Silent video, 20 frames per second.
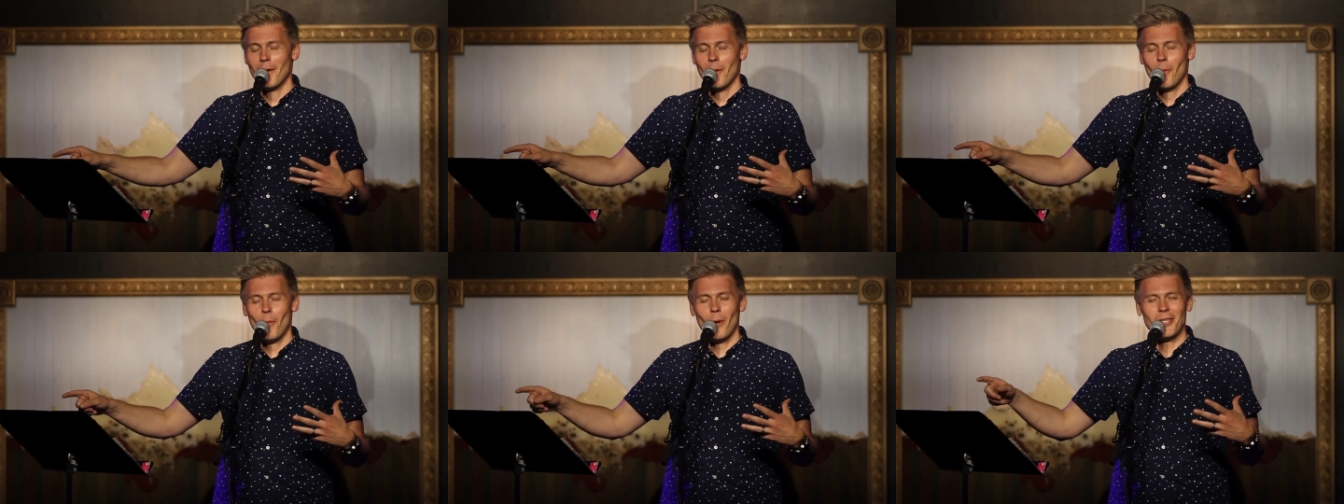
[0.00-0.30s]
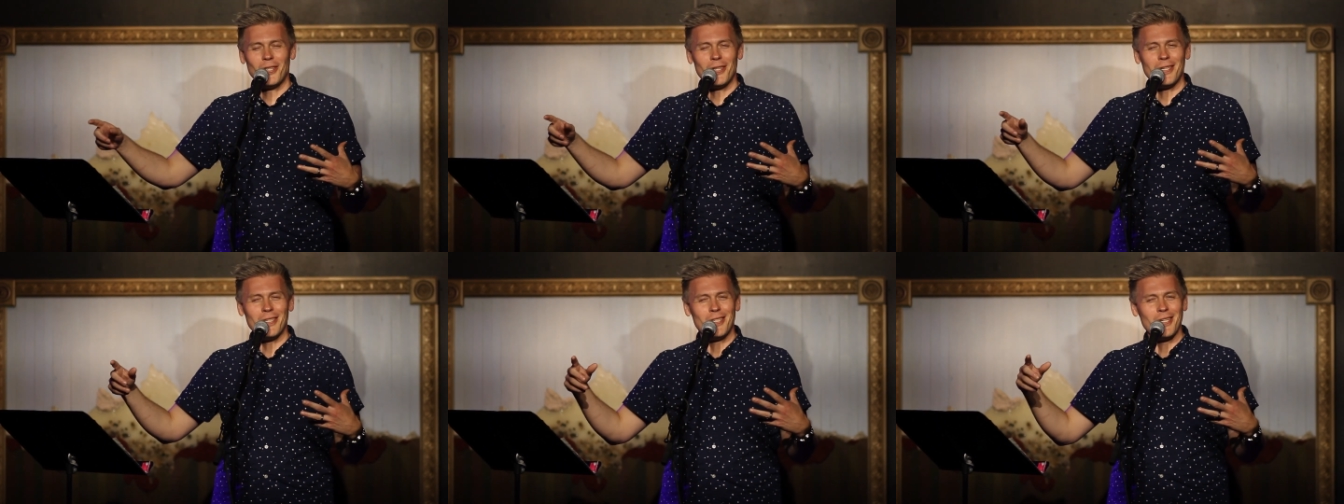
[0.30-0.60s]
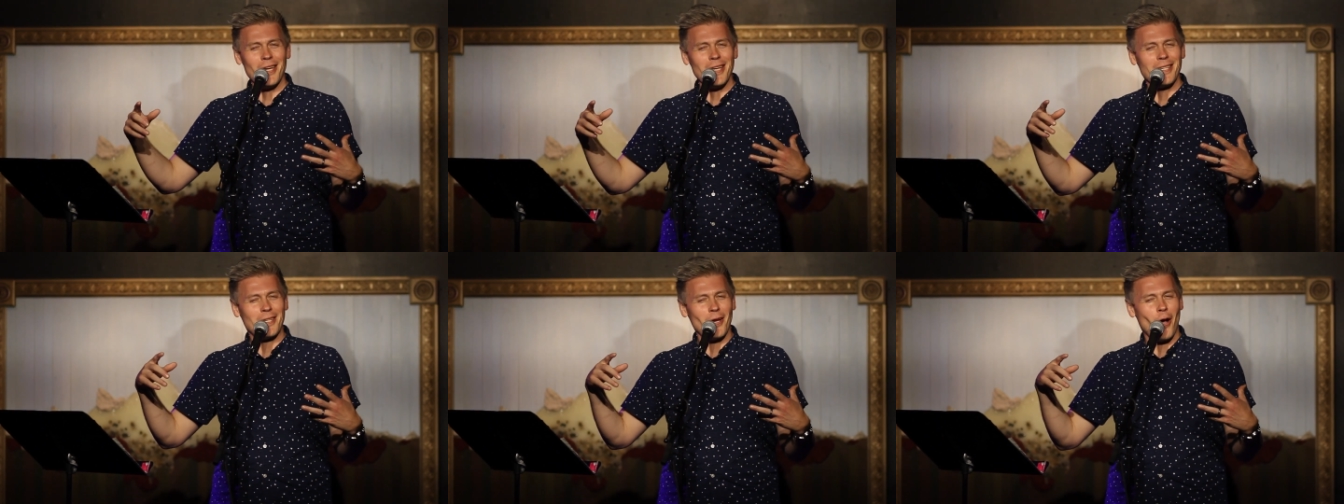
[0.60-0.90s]
Which is
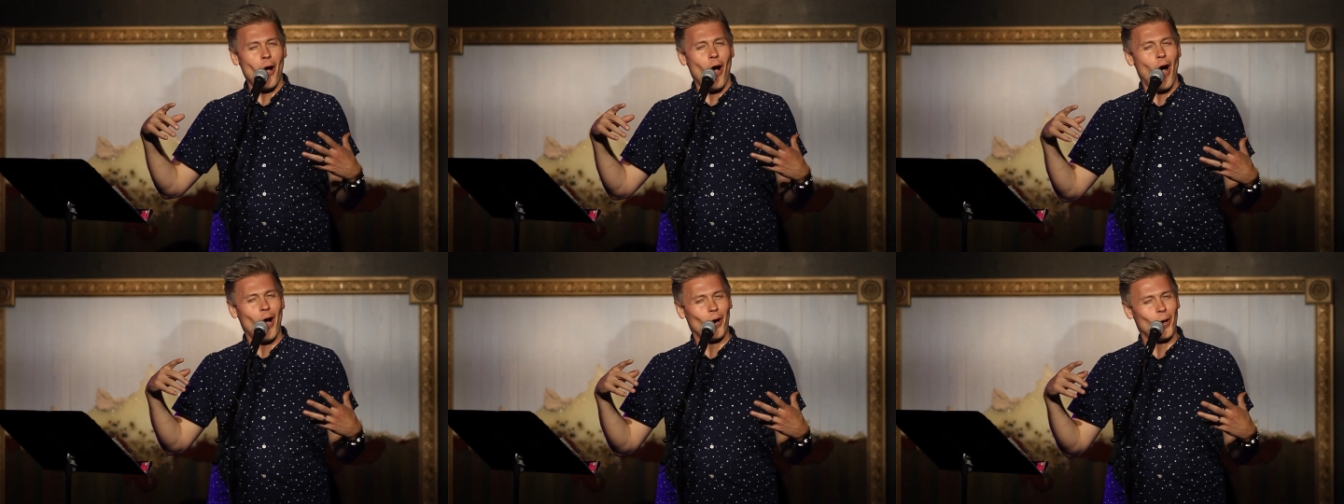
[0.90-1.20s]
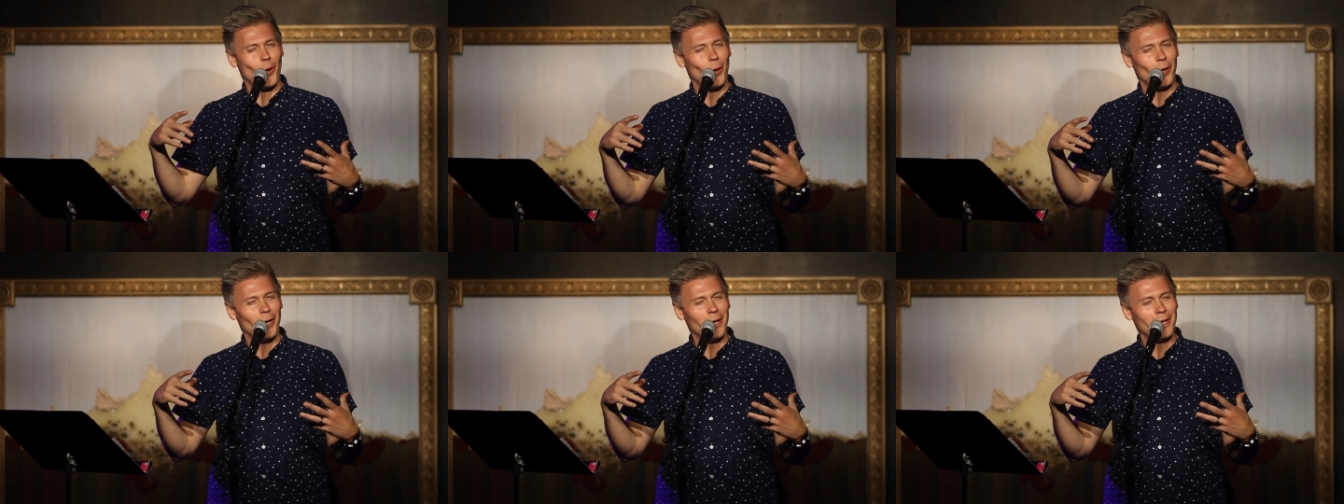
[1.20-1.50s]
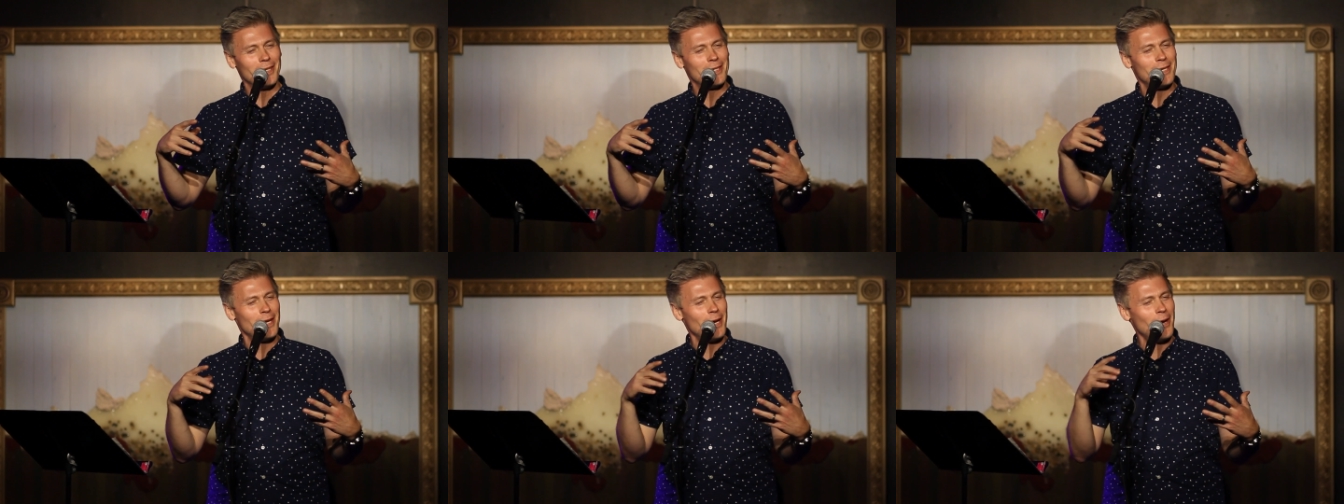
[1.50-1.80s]
just
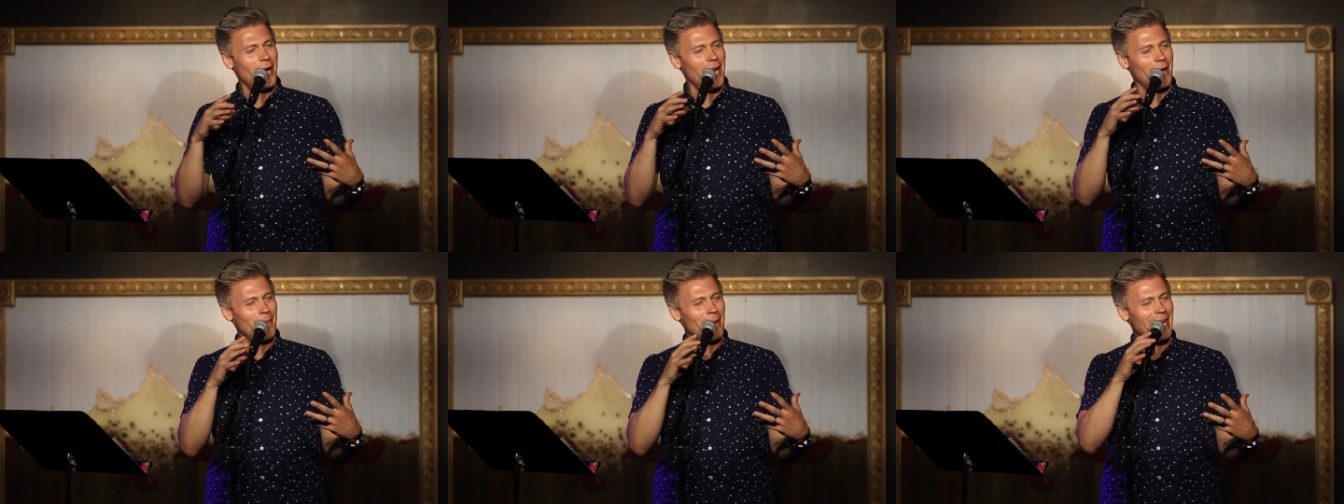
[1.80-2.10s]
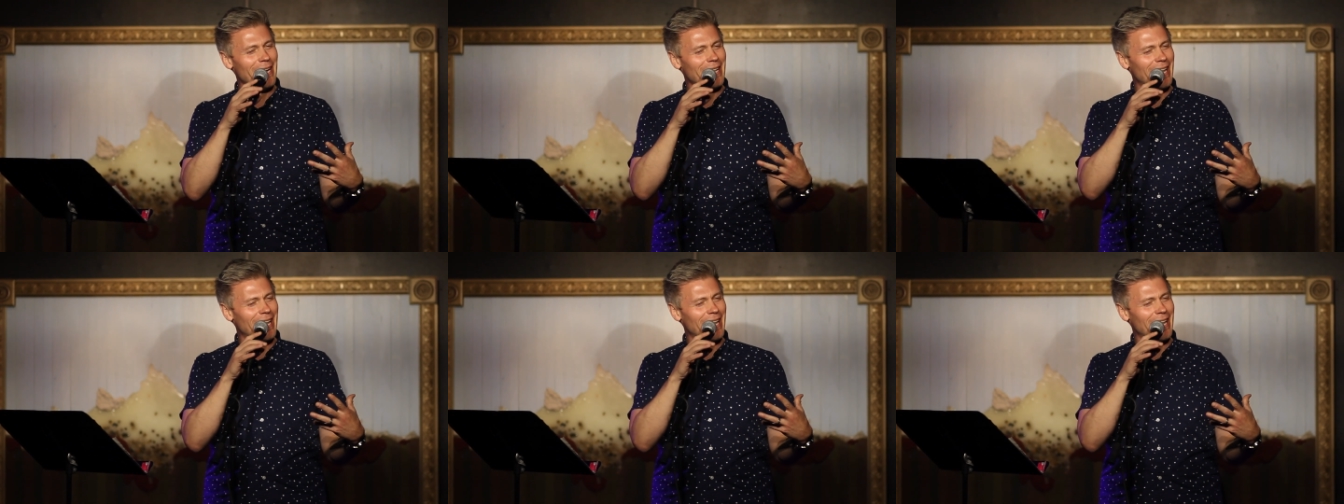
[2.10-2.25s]
awkward. Do you know what I mean?